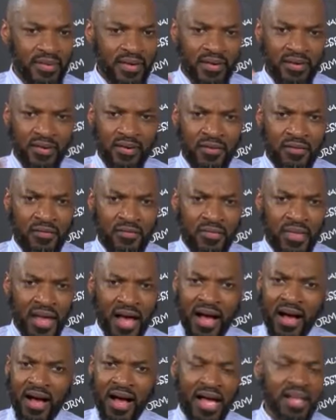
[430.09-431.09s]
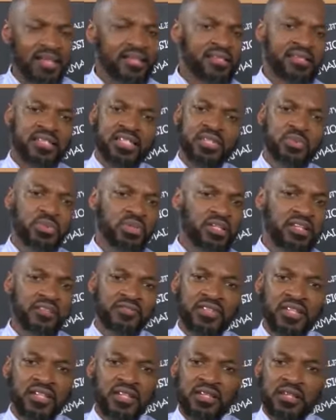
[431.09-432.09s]
that our ancestors would have
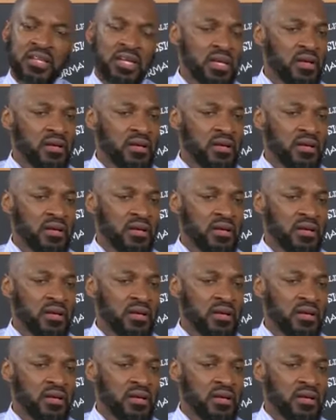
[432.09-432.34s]
lived in,